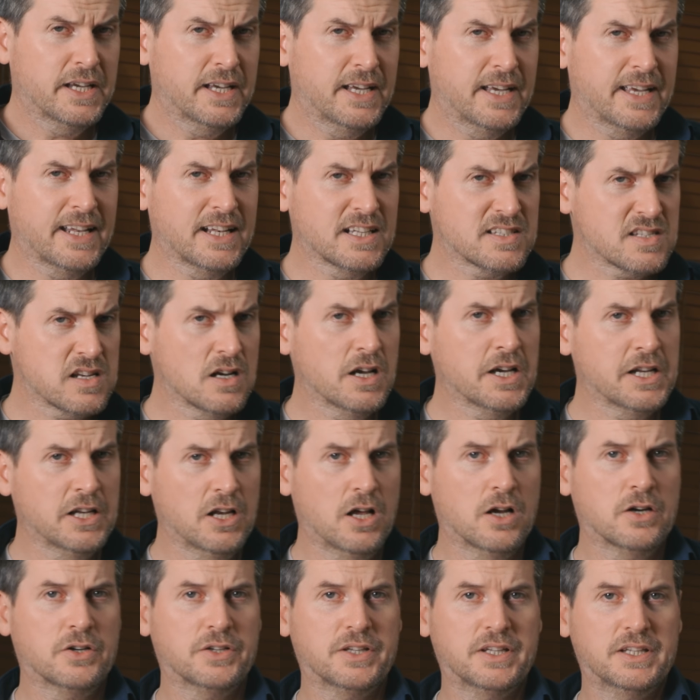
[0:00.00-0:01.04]
it'll slide
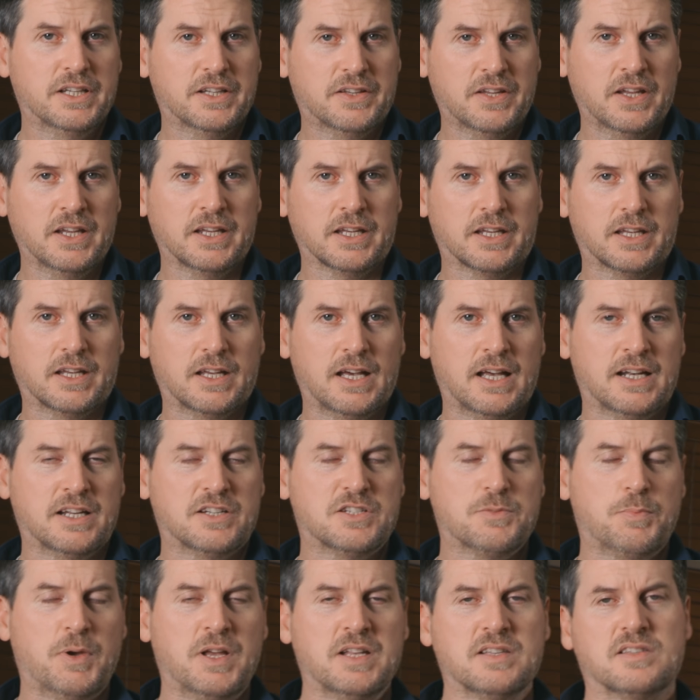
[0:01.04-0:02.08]
longer than you think, and it
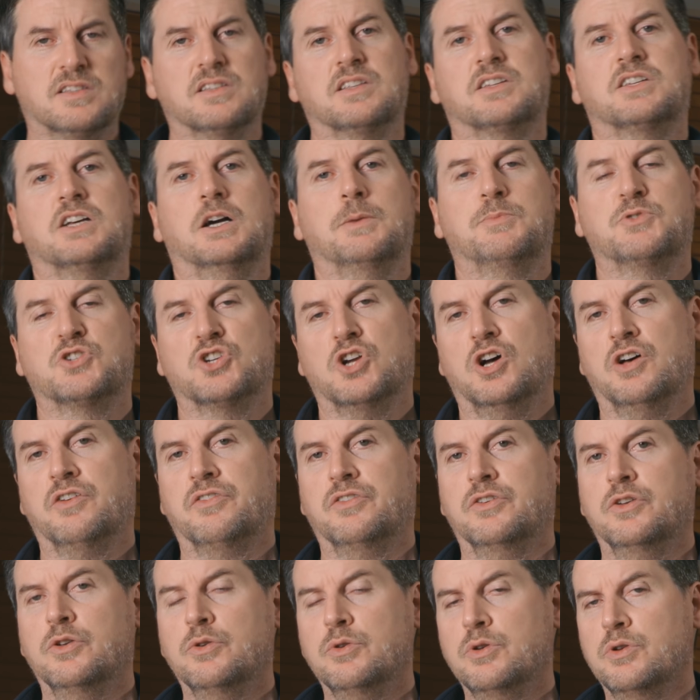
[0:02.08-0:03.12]
depends on the type shot
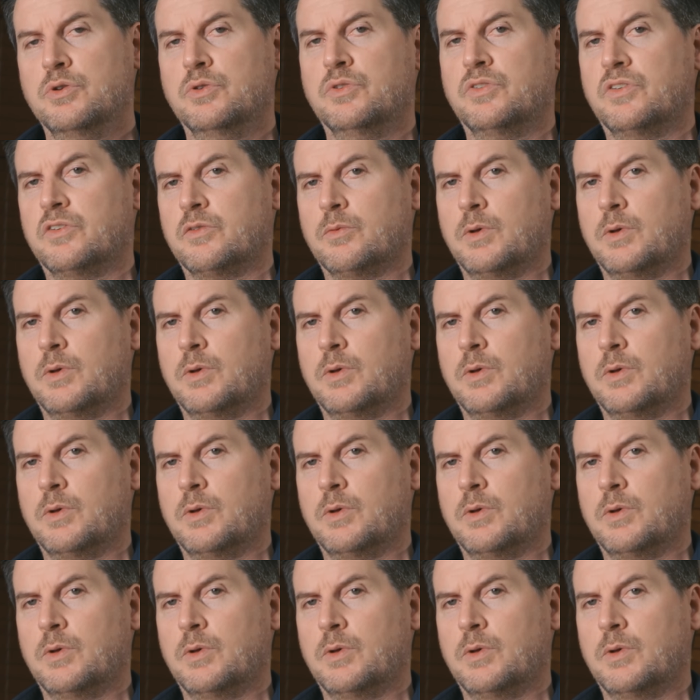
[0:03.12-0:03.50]
you use as